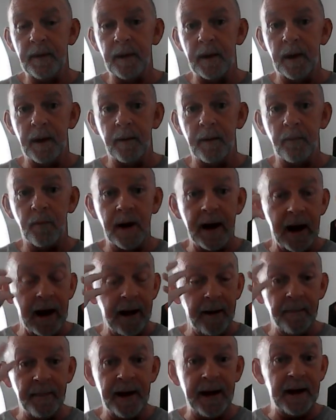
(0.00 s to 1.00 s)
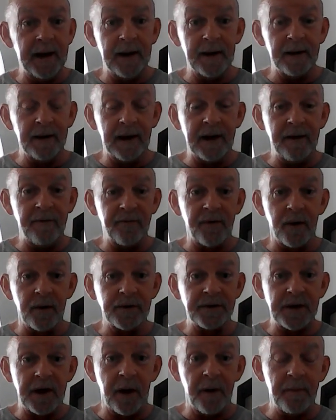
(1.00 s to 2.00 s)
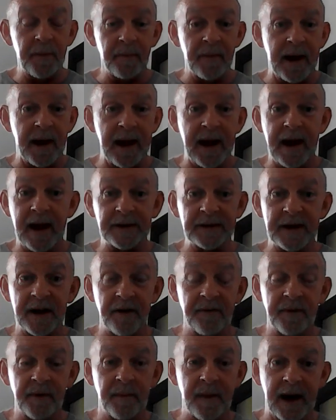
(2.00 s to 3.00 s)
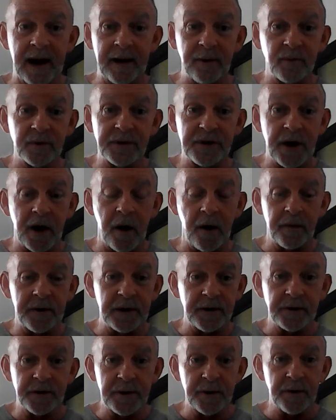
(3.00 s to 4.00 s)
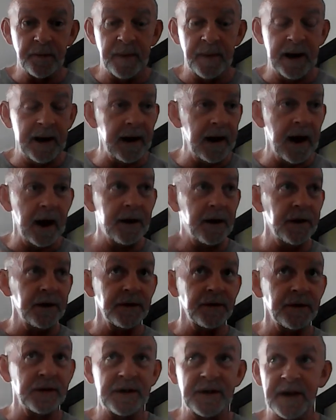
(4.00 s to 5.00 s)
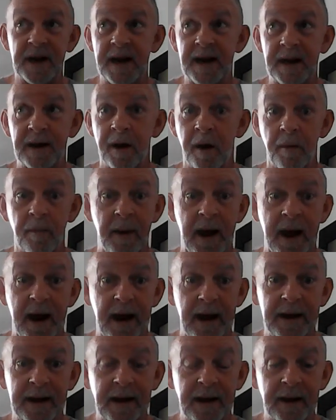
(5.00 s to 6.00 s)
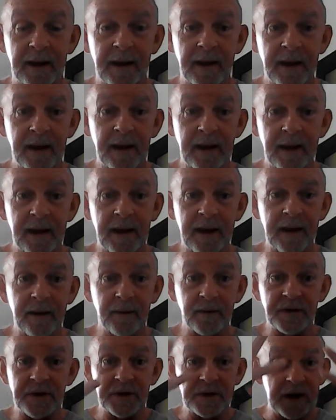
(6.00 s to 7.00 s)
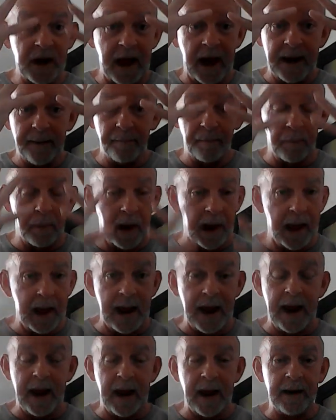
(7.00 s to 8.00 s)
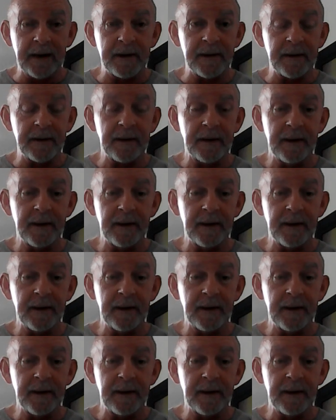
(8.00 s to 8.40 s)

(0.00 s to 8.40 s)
Uh, when I immediately first opened my eyes, everybody was talking to me, and I couldn't see nobody. It was just like black,